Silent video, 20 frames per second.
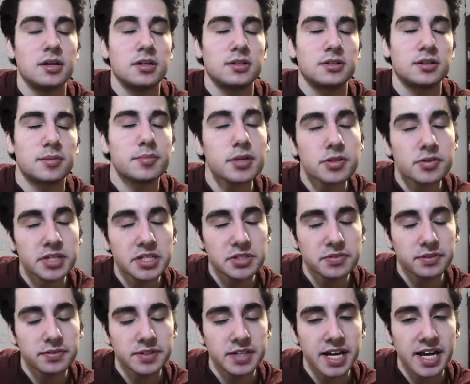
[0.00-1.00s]
Number
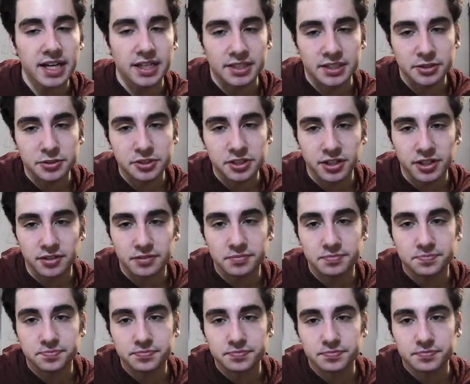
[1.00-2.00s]
358, U-turn.
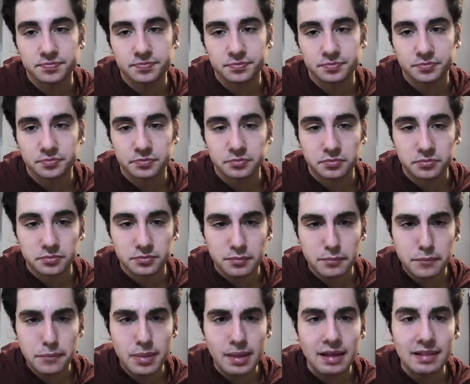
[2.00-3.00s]

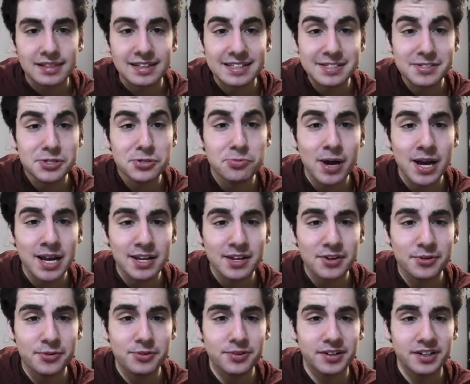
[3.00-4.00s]
This is when
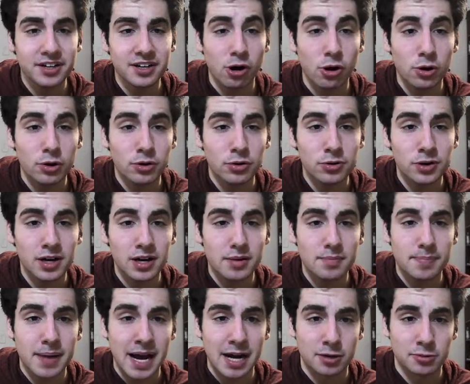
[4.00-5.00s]
you go
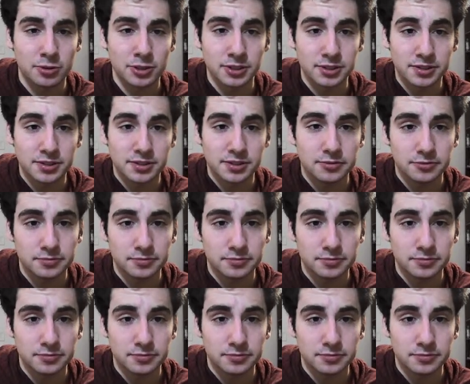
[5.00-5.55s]
backwards.